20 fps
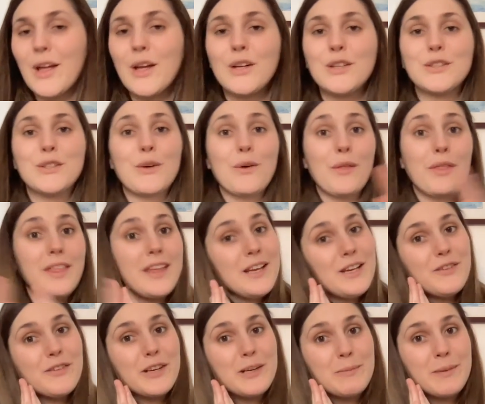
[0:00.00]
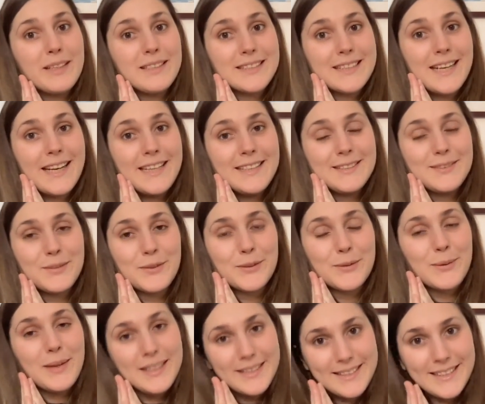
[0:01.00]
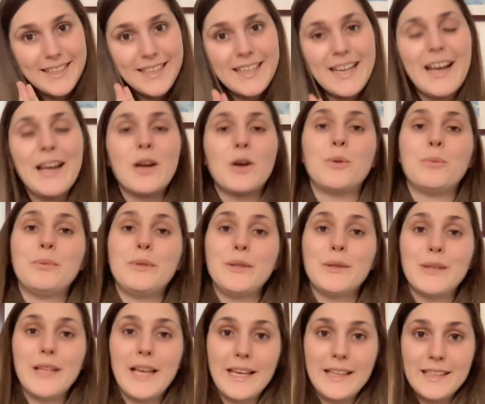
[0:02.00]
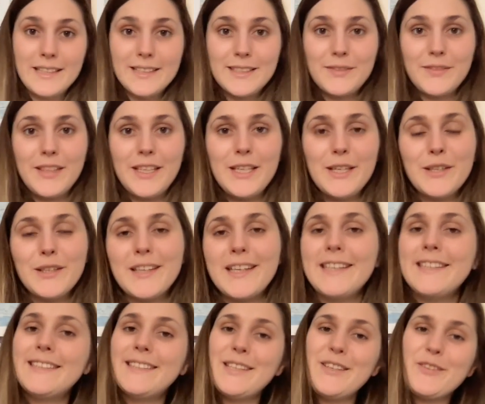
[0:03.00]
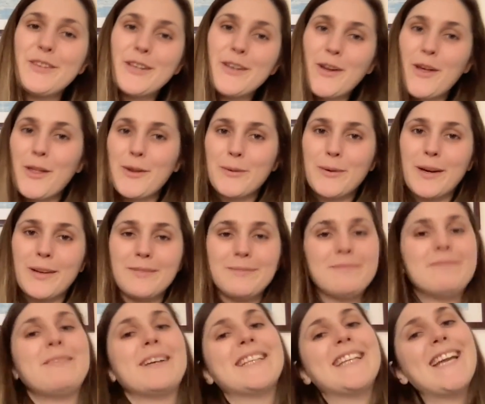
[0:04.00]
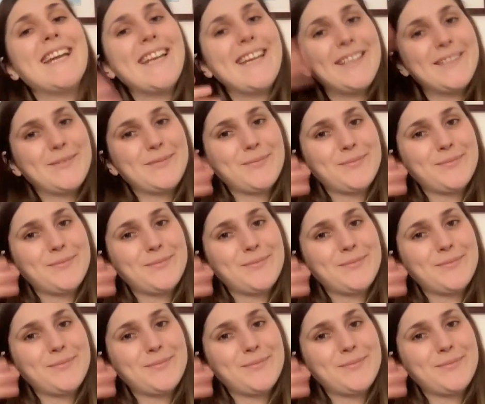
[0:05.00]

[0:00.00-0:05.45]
So thank you very much guys for watching. I hope you liked this video, and see you in another one. Mata ne!